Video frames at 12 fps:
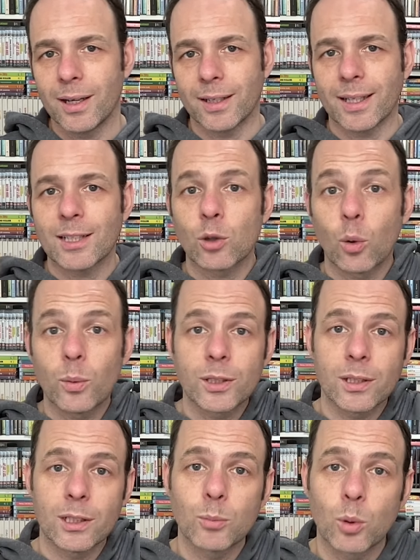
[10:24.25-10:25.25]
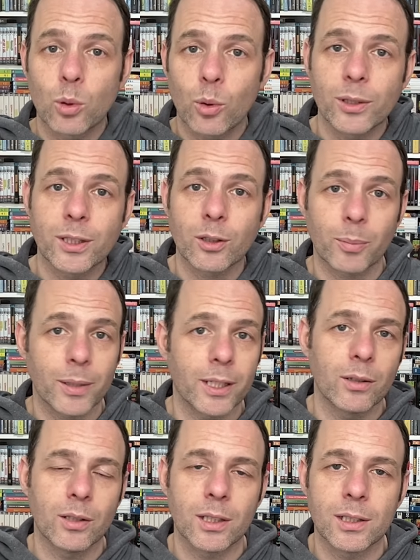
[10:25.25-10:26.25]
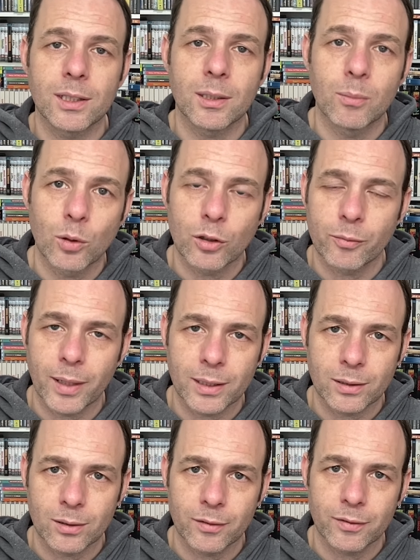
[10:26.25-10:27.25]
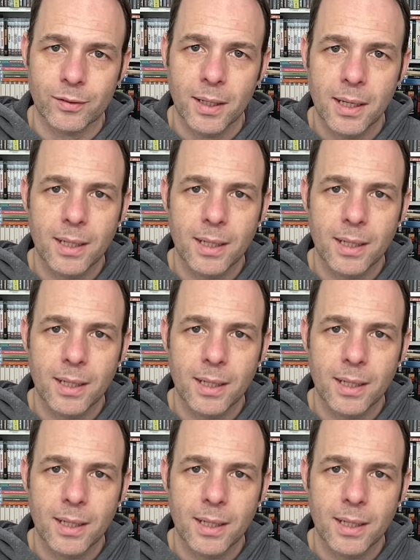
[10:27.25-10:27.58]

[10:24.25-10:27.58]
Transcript: And as always, there is more content up here. You can see more of my stuff.